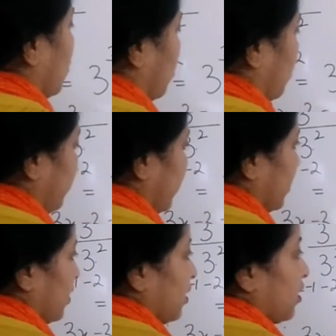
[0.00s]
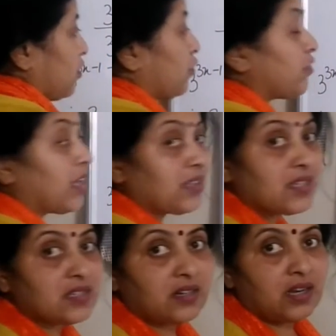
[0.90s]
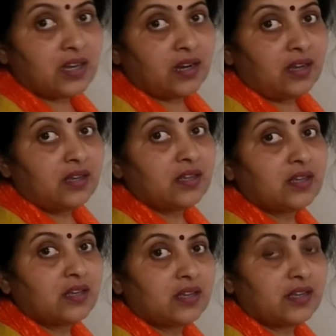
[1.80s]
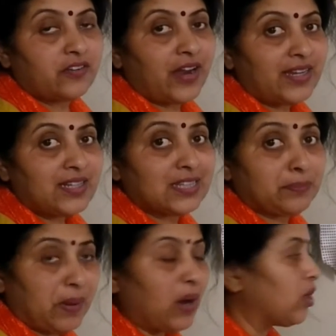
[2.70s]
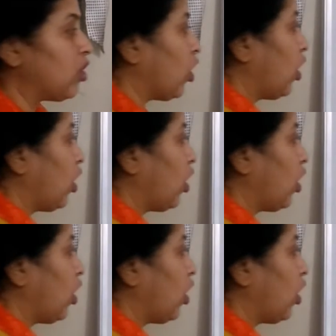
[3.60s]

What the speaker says: 2. You've done this earlier, right? The power